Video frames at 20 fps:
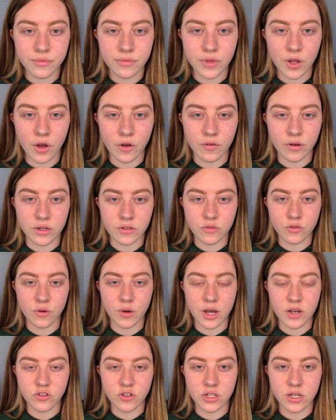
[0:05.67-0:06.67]
Alright, so
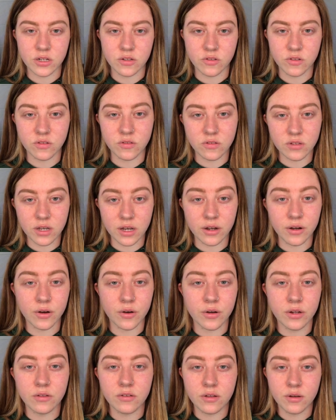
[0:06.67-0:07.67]
as you guys can see, I
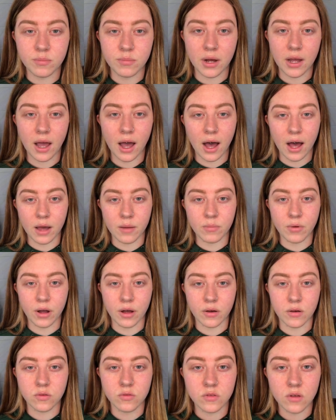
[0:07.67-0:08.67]
already did my
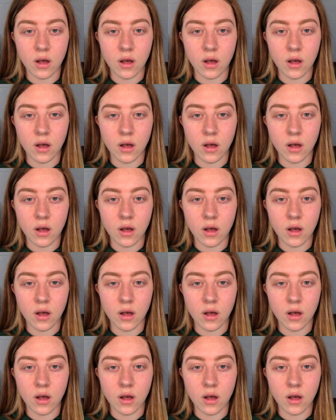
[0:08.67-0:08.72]
eyebrows.